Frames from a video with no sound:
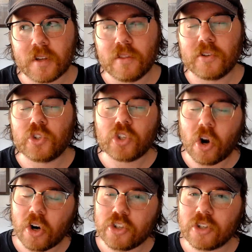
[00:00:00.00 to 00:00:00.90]
the
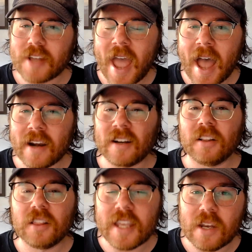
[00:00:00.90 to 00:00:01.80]
Chargers add an
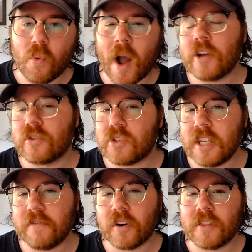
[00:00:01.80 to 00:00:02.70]
elite wide
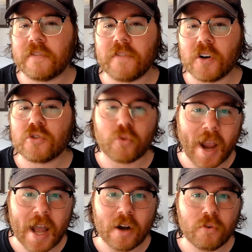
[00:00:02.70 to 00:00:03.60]
receiver in the first
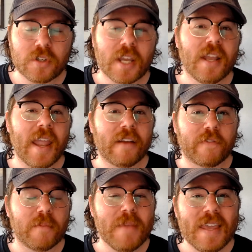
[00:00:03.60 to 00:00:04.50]
round, and
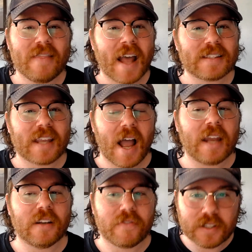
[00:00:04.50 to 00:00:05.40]
for me, that's
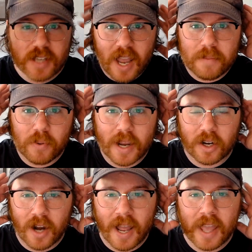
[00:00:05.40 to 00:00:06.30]
kind of the
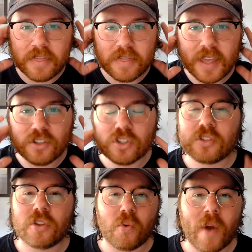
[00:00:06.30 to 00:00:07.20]
tiebreaker. I think
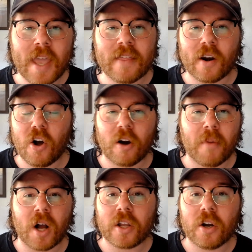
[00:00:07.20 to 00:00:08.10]
just the way that
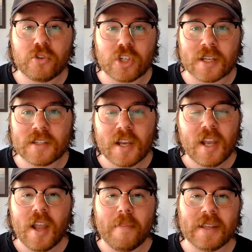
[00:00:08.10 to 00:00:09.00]
Harbaugh coaches,
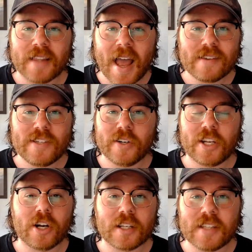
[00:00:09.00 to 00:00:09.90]
I mean, last year he
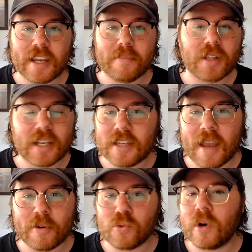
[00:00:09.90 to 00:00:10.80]
could have taken Malik
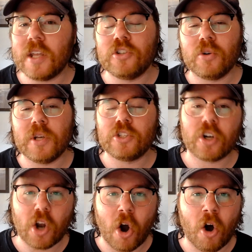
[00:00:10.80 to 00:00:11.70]
Neighbors. What did he do? He
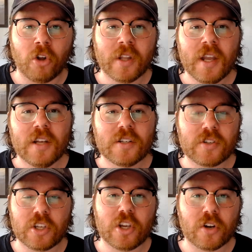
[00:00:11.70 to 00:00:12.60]
took Alt to
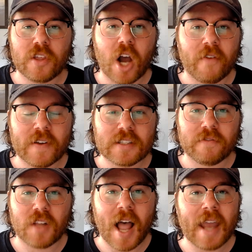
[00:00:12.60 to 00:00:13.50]
secure the offensive
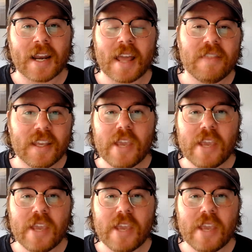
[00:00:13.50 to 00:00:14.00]
line, and I think he